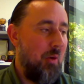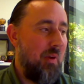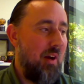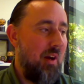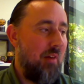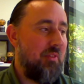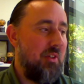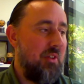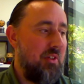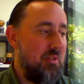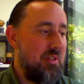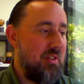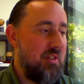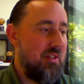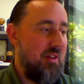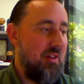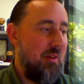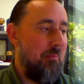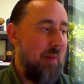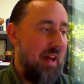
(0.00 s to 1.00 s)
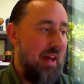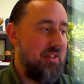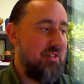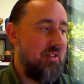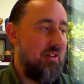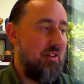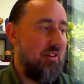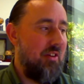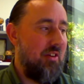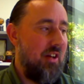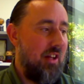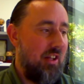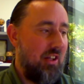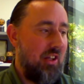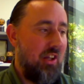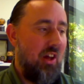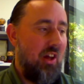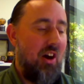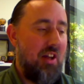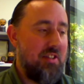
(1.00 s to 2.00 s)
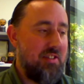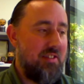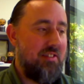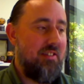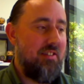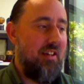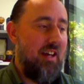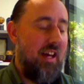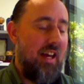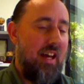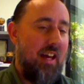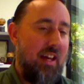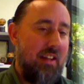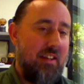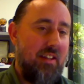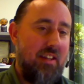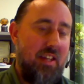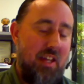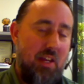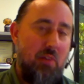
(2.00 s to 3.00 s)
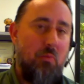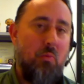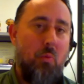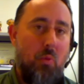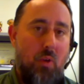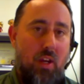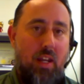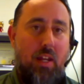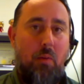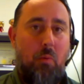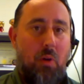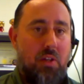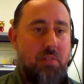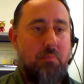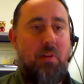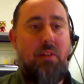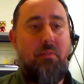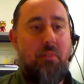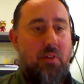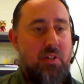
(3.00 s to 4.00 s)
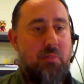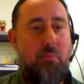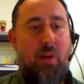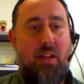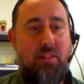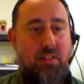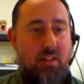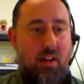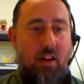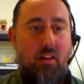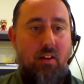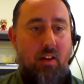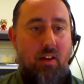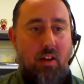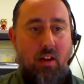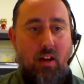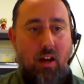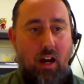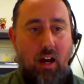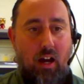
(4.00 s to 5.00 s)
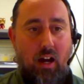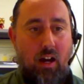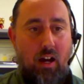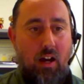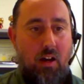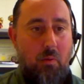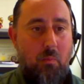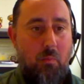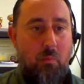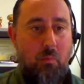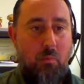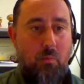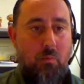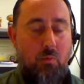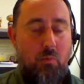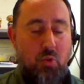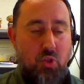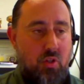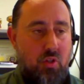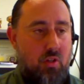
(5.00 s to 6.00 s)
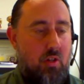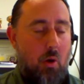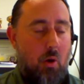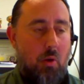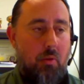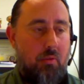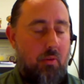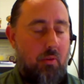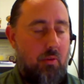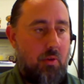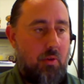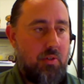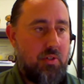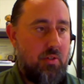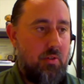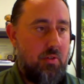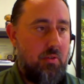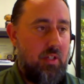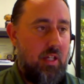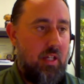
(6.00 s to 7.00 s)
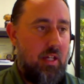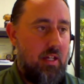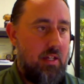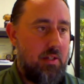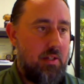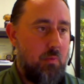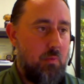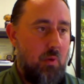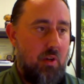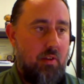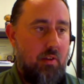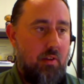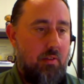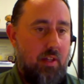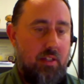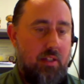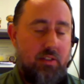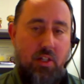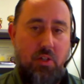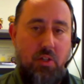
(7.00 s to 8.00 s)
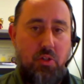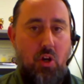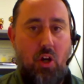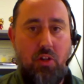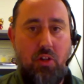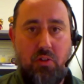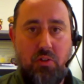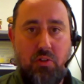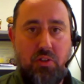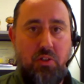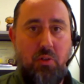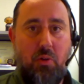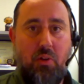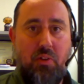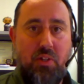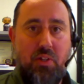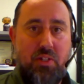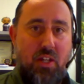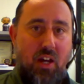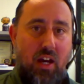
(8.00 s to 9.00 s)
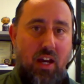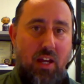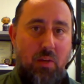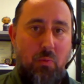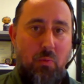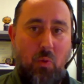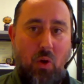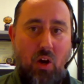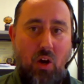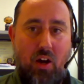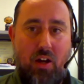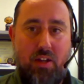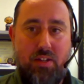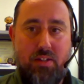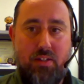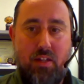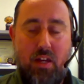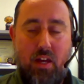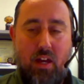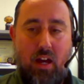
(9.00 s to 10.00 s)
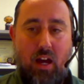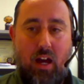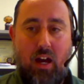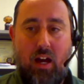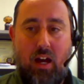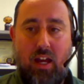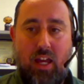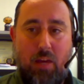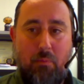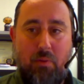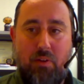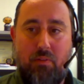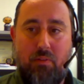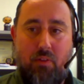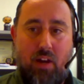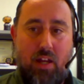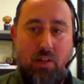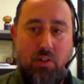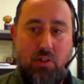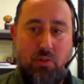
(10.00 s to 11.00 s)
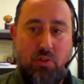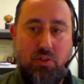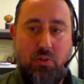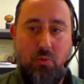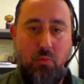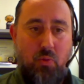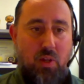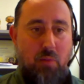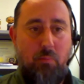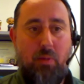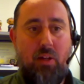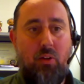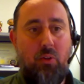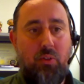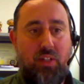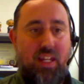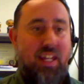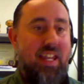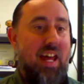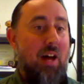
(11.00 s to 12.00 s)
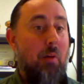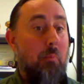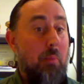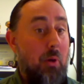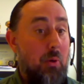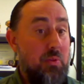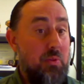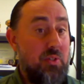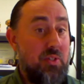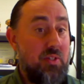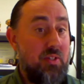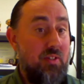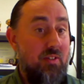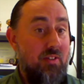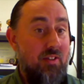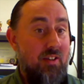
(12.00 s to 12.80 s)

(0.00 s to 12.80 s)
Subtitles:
often use the term mentor a lot, and he really was my first mentor. Um, Going through those 2 years, one of the things that John used to do on the side was him and a friend used to rebuild canal boats.